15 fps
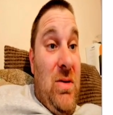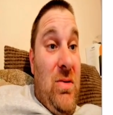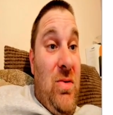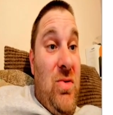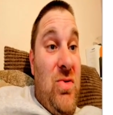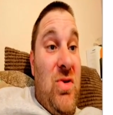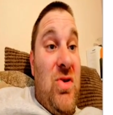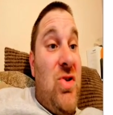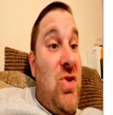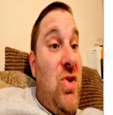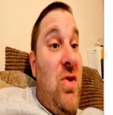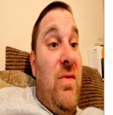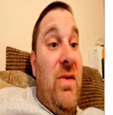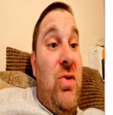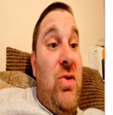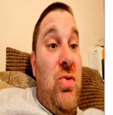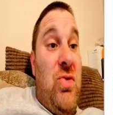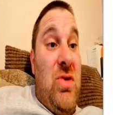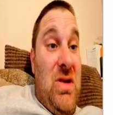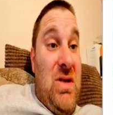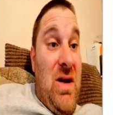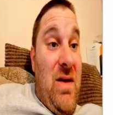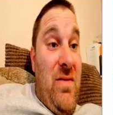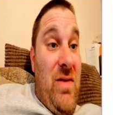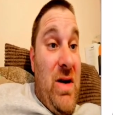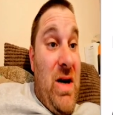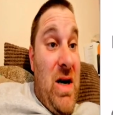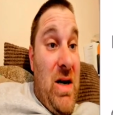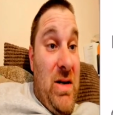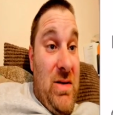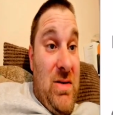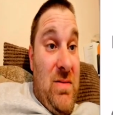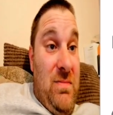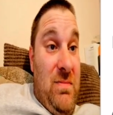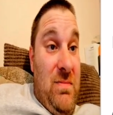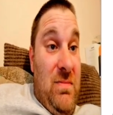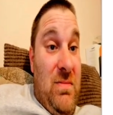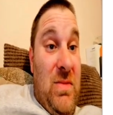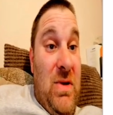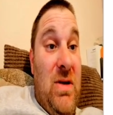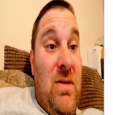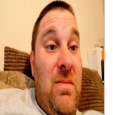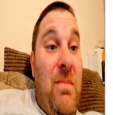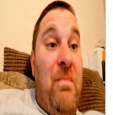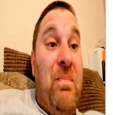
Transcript: using the servile and utilitarian arts, yeah,